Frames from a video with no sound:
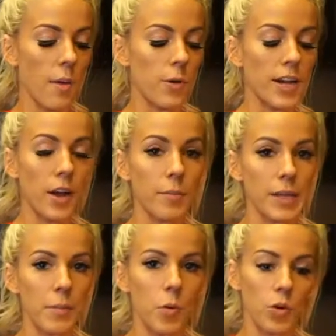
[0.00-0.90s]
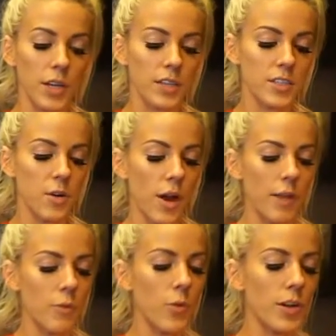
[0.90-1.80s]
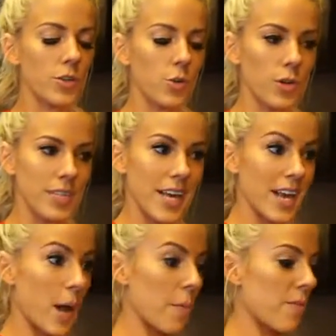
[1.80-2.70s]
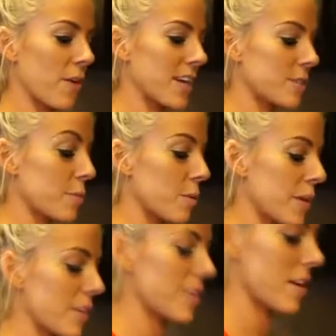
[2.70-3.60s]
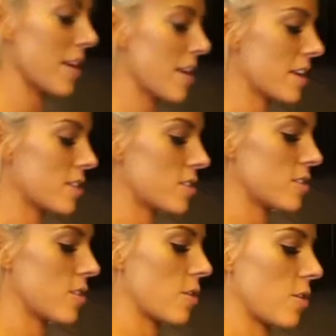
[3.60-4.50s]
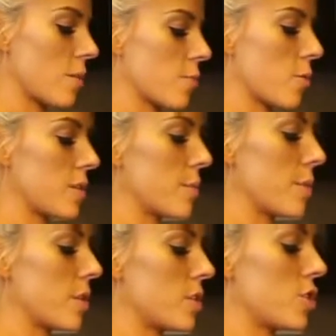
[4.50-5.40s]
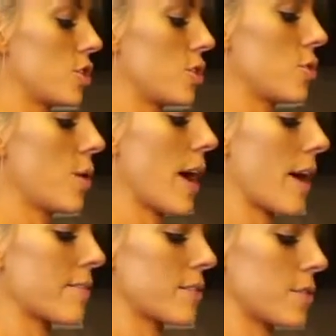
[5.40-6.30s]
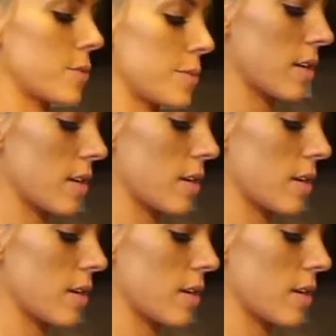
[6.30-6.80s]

Right now I'm lean bulking, so I'm going towards 1 cup of rice per meal. So I'm going to put 2 half scoops.